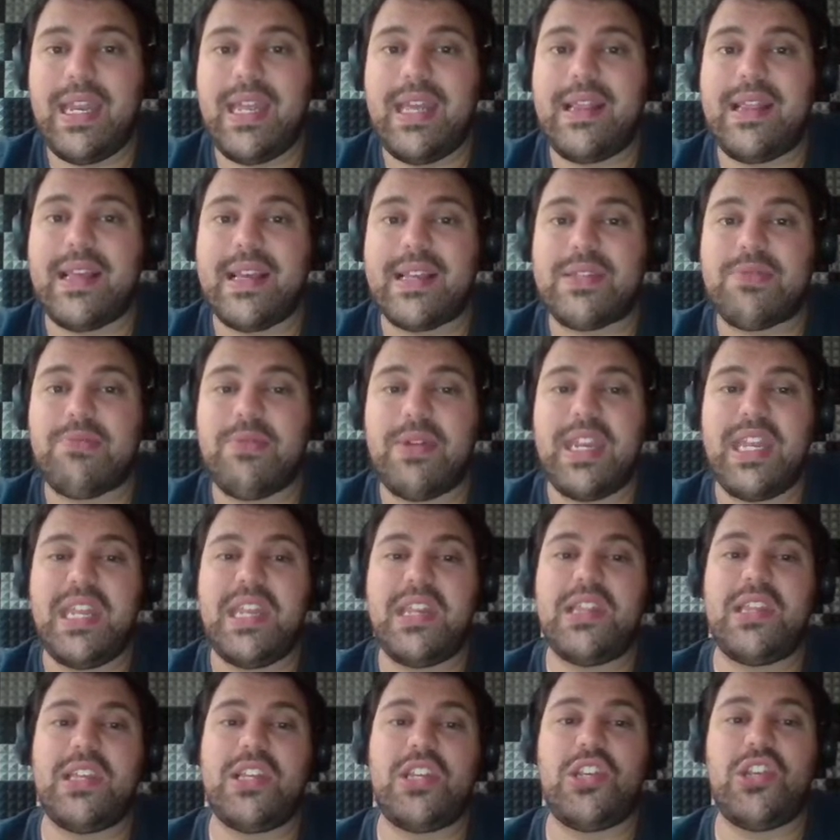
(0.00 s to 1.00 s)
this. We
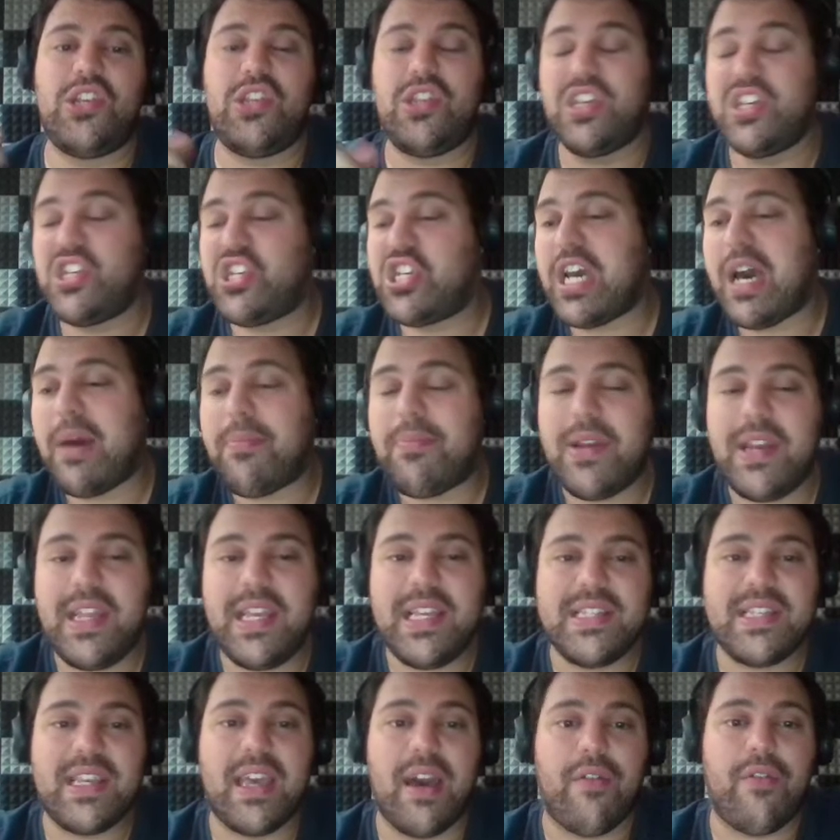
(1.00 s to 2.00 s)
need the
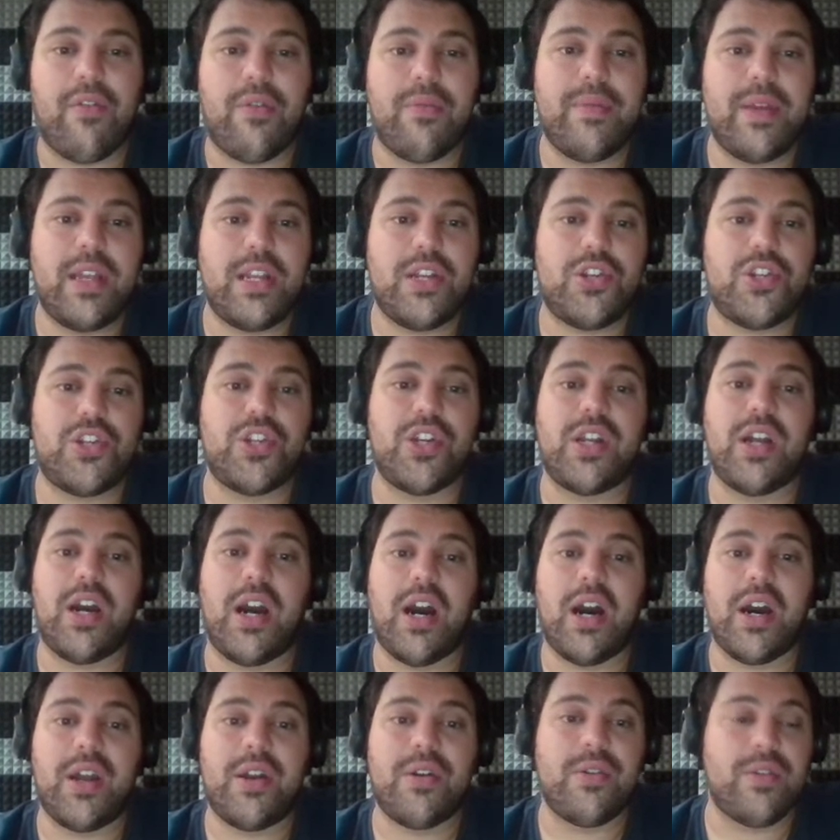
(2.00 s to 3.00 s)
Japanese government should
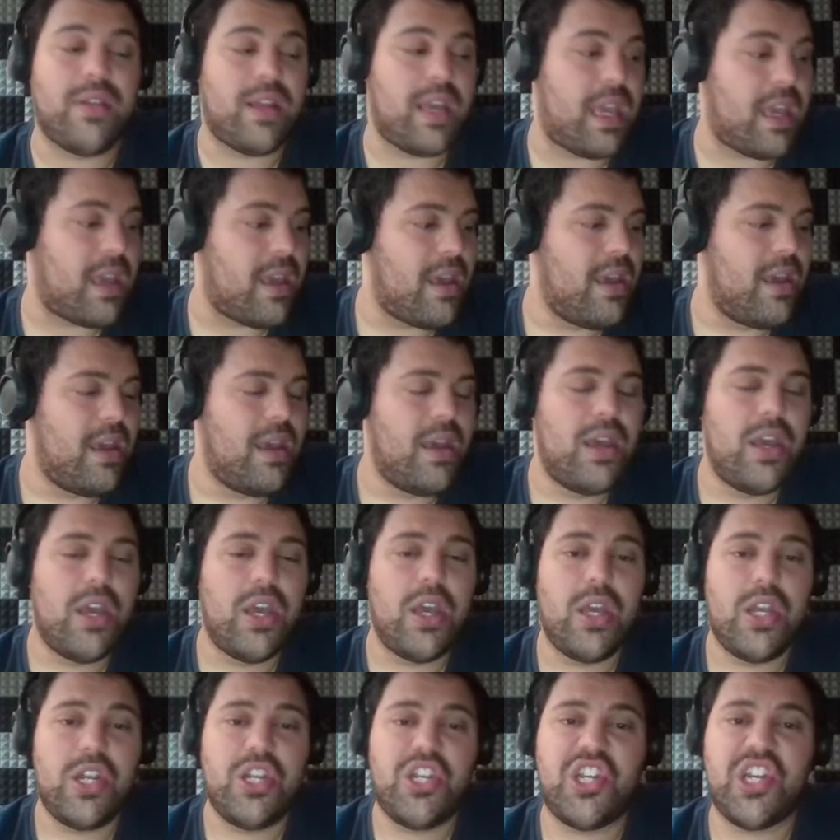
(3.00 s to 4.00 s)
utterly
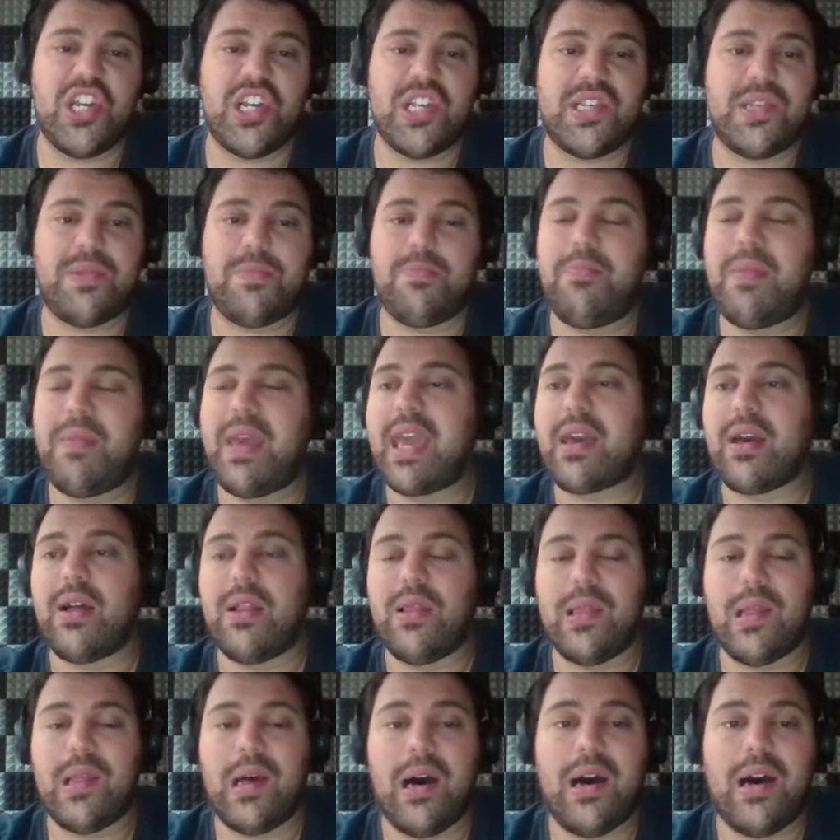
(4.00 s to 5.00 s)
just make a
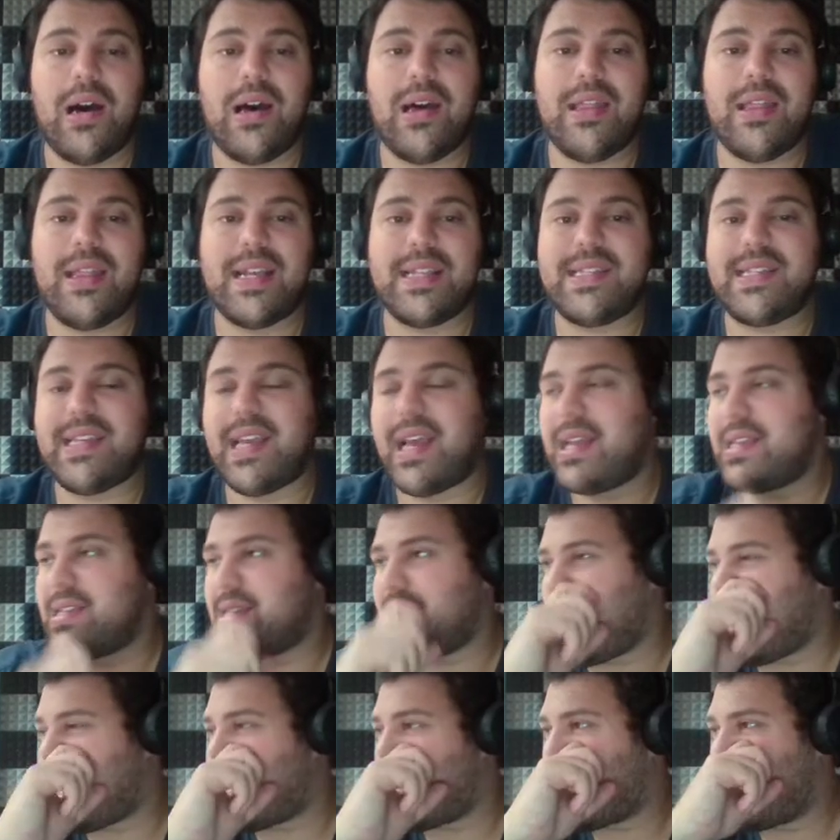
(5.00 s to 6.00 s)
law that says
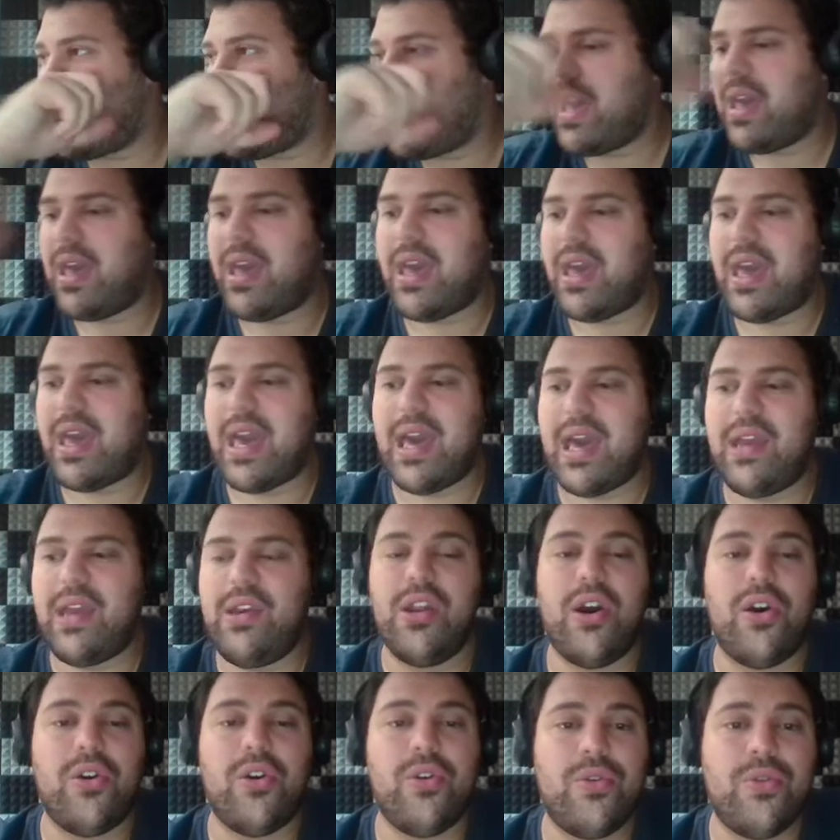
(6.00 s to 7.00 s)
like
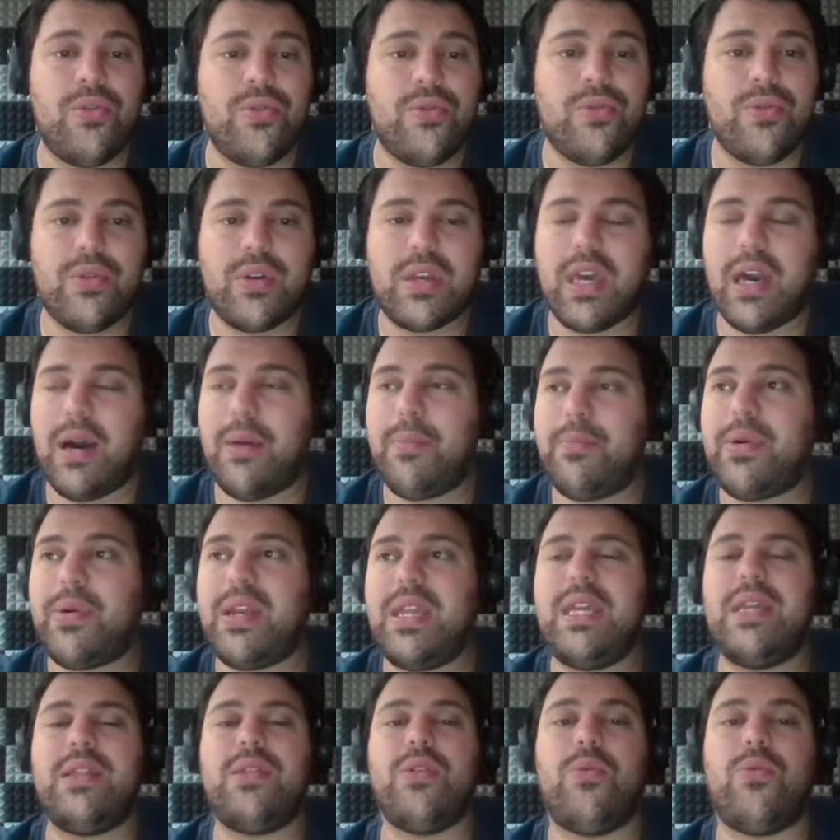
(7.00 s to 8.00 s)
no
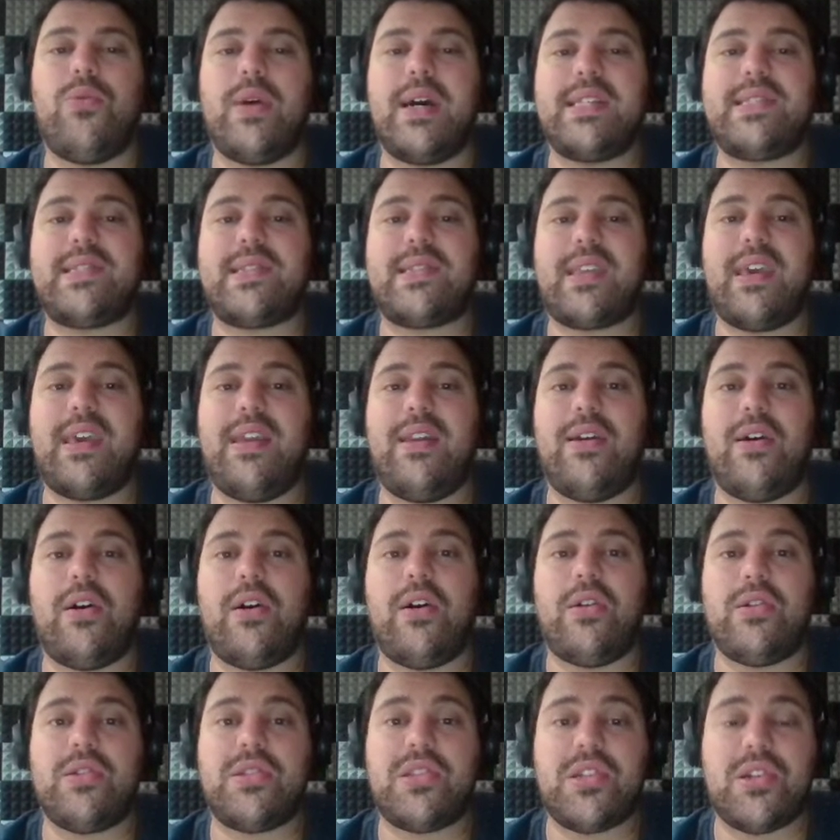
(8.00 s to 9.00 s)
company in the West can
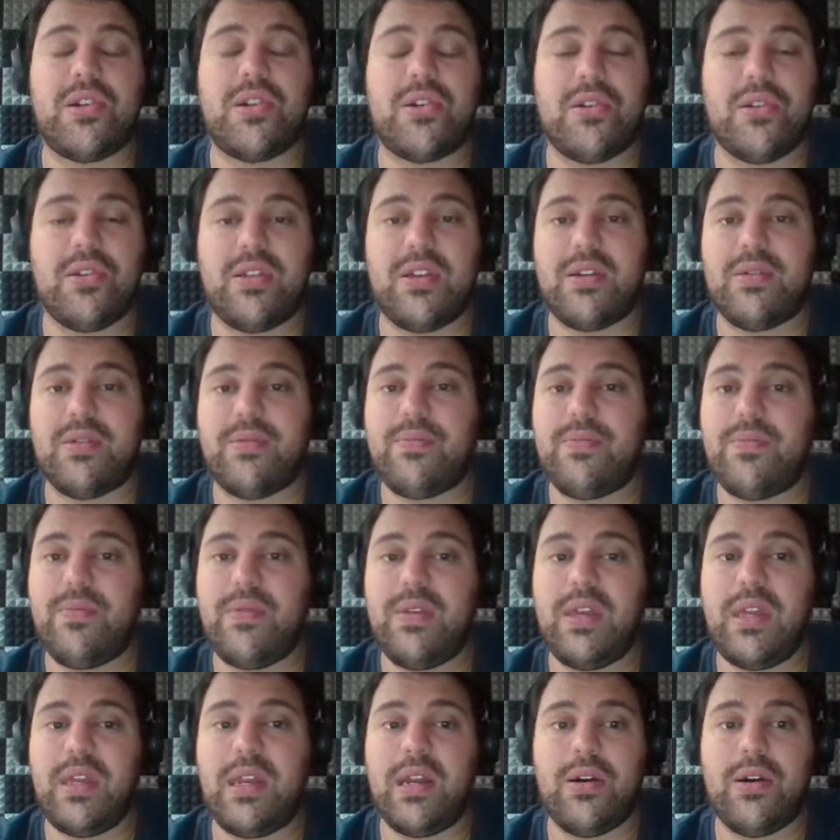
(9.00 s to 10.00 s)
alter the
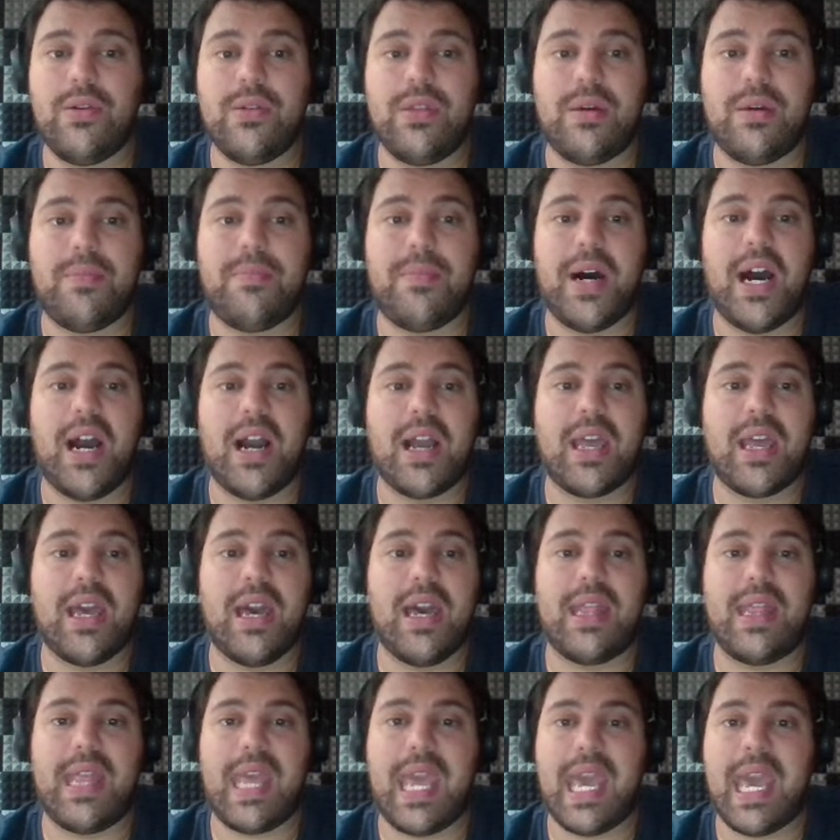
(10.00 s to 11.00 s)

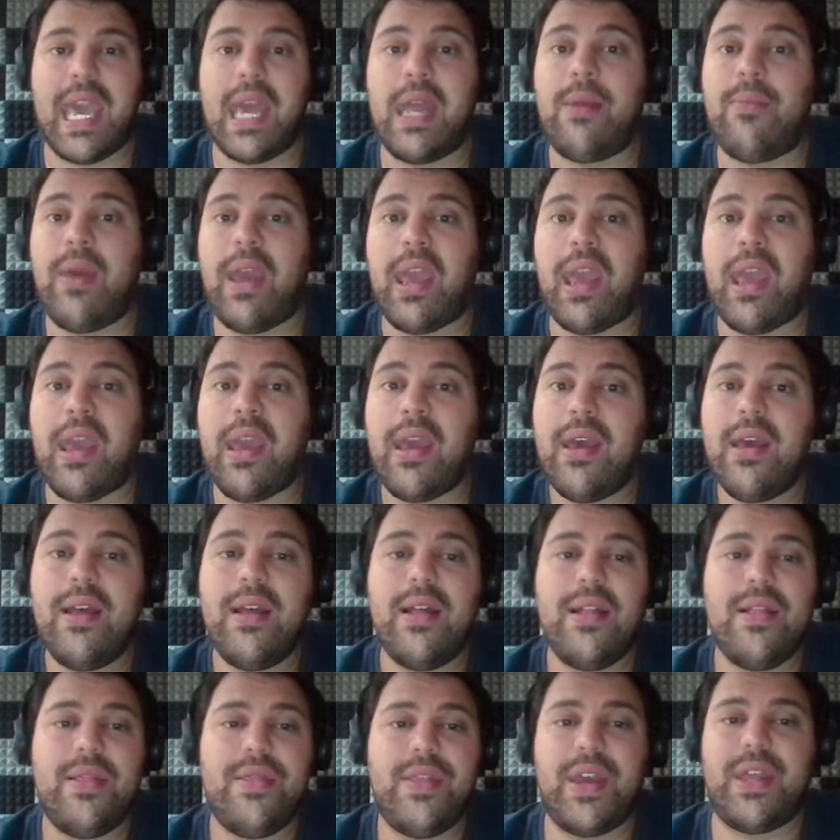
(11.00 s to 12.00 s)
manga and the anime.
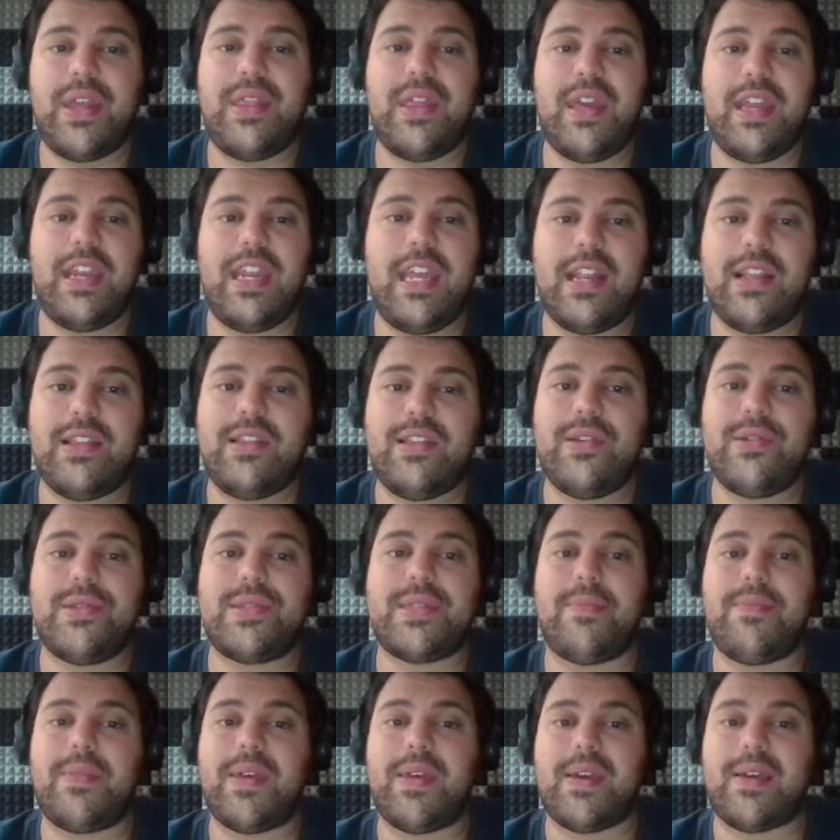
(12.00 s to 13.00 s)
They need to do
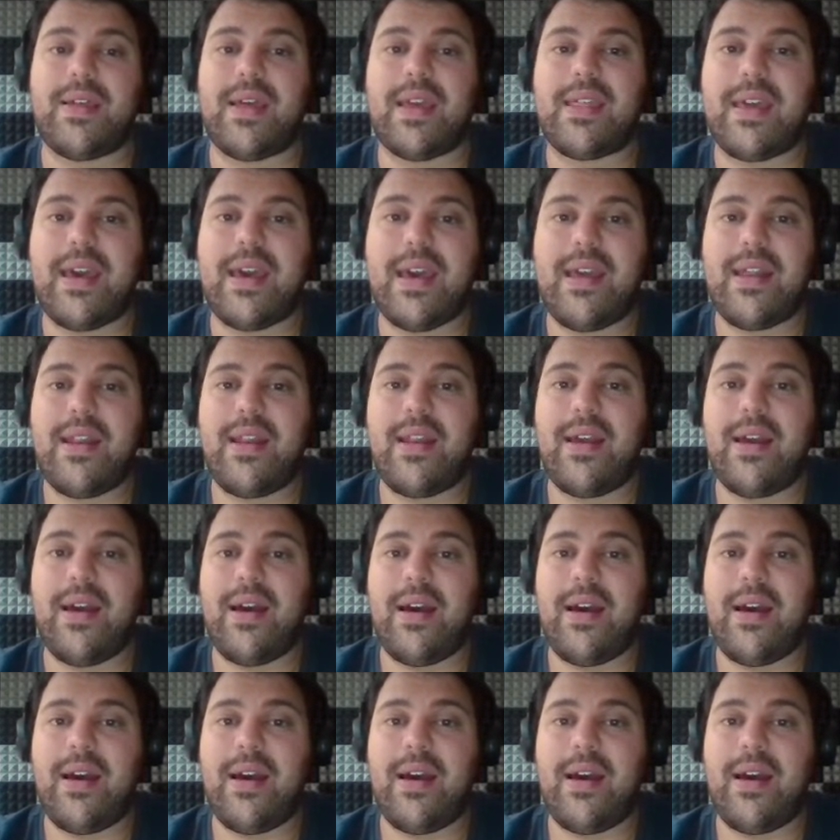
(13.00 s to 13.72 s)
something like that.